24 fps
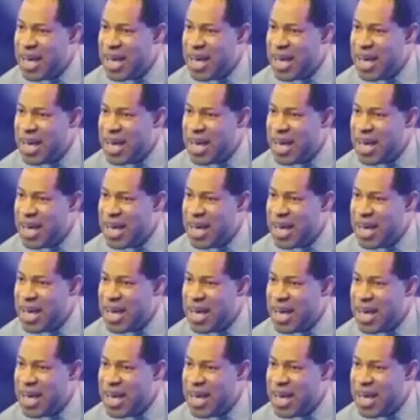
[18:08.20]

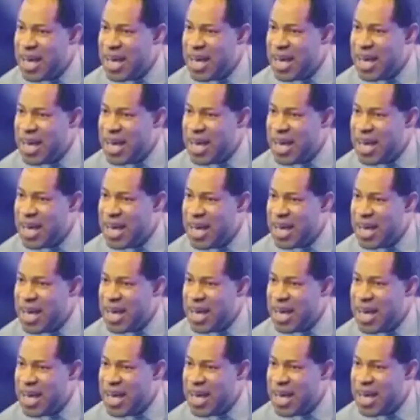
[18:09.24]

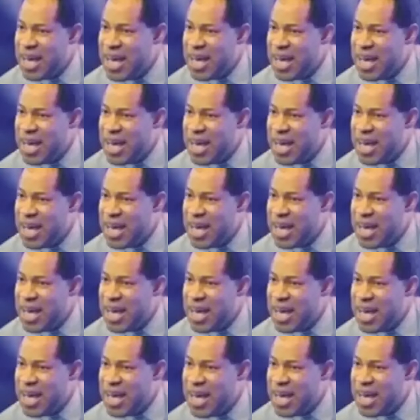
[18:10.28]

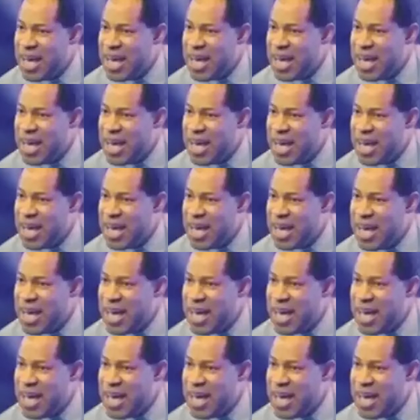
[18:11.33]
Nobody speaks.